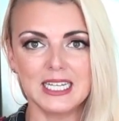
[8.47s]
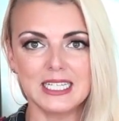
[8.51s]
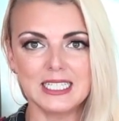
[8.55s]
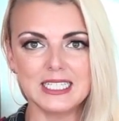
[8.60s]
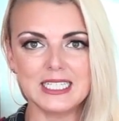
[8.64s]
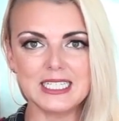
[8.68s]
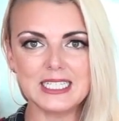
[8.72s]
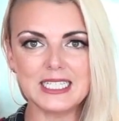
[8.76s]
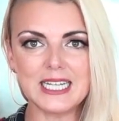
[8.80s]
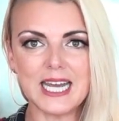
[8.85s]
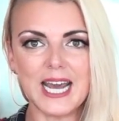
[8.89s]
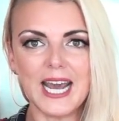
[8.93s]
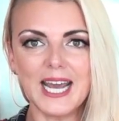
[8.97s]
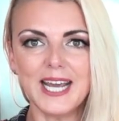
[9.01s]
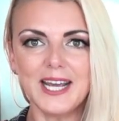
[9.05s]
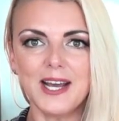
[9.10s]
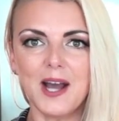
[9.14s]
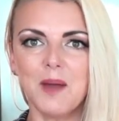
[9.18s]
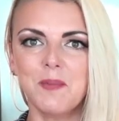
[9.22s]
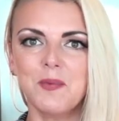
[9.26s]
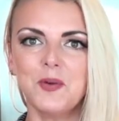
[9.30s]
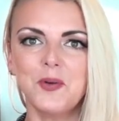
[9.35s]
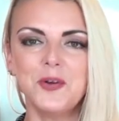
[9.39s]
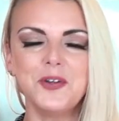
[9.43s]
Today
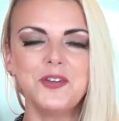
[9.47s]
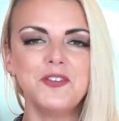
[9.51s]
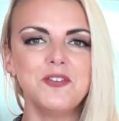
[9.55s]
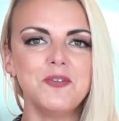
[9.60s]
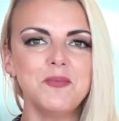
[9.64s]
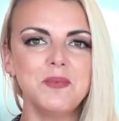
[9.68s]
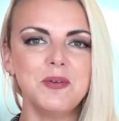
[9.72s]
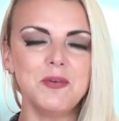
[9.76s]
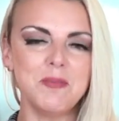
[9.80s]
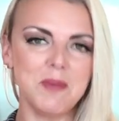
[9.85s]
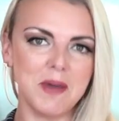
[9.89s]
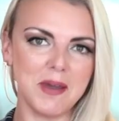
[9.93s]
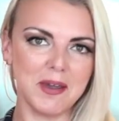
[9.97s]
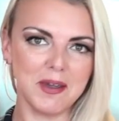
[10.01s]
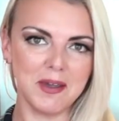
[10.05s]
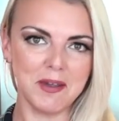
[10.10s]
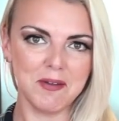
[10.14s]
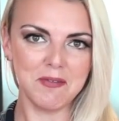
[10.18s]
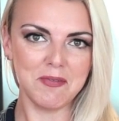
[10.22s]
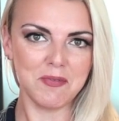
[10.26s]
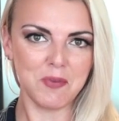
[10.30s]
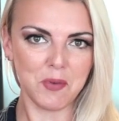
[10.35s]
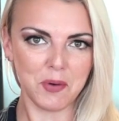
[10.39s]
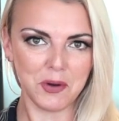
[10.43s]
I'm going to be
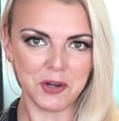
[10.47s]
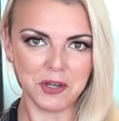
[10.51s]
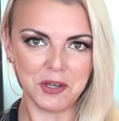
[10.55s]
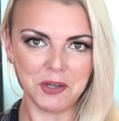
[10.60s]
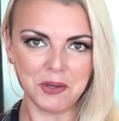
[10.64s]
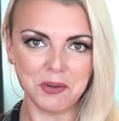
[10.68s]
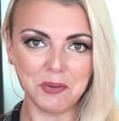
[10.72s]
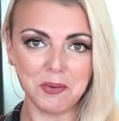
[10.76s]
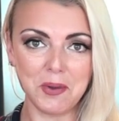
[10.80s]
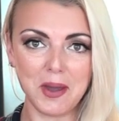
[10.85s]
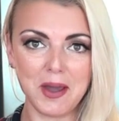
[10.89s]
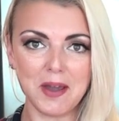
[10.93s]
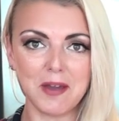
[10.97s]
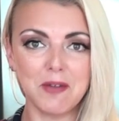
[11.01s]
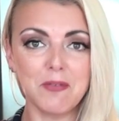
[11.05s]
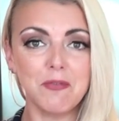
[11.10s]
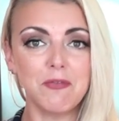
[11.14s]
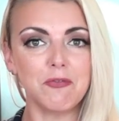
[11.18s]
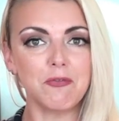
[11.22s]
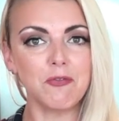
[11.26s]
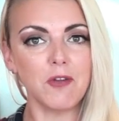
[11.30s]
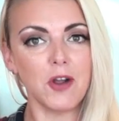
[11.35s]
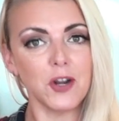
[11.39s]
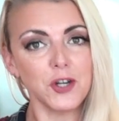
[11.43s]
making for you a
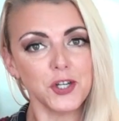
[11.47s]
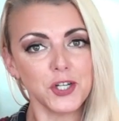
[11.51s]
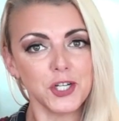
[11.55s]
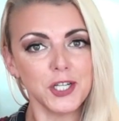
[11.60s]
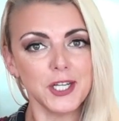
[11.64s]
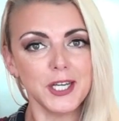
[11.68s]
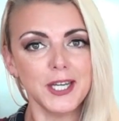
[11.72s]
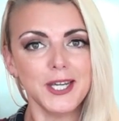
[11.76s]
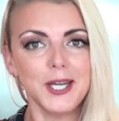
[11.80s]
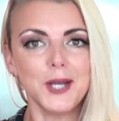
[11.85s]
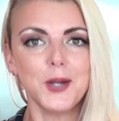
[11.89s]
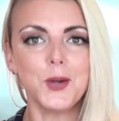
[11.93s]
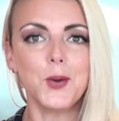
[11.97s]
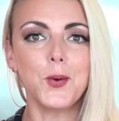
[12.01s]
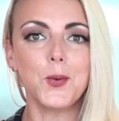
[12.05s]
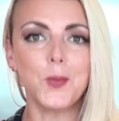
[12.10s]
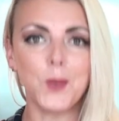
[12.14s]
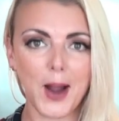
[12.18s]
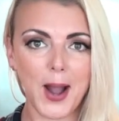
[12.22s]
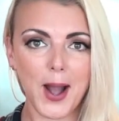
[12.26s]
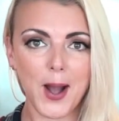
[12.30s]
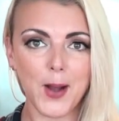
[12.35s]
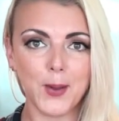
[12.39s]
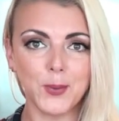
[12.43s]
freshly
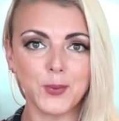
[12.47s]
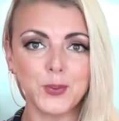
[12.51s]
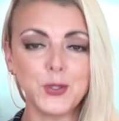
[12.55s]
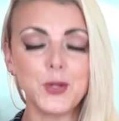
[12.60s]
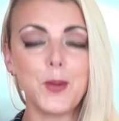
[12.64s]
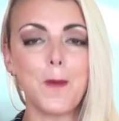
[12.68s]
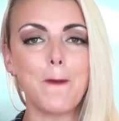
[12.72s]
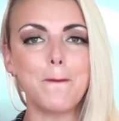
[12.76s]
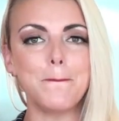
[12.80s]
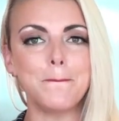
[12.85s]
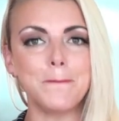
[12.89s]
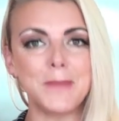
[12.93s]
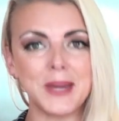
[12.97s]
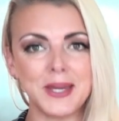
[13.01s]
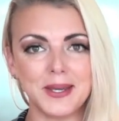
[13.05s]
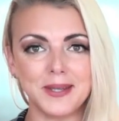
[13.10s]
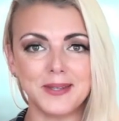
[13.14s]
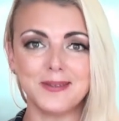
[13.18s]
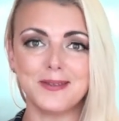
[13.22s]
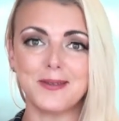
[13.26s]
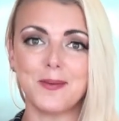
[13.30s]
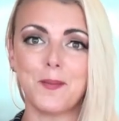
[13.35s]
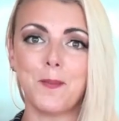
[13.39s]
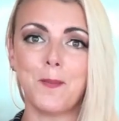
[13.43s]
ground
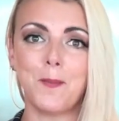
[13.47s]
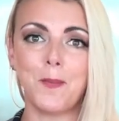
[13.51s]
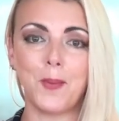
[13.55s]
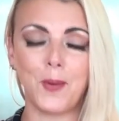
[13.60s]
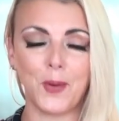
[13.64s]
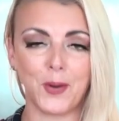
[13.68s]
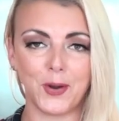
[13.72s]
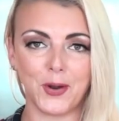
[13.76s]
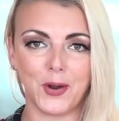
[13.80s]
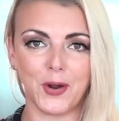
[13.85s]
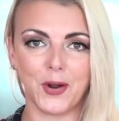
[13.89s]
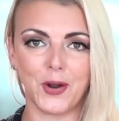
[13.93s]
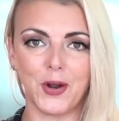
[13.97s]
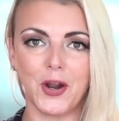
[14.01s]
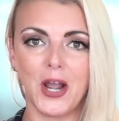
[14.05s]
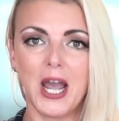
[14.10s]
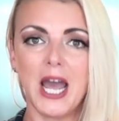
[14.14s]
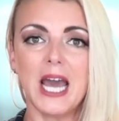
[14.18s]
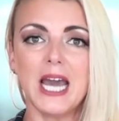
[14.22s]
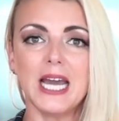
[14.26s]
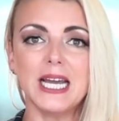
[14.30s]
meat burger.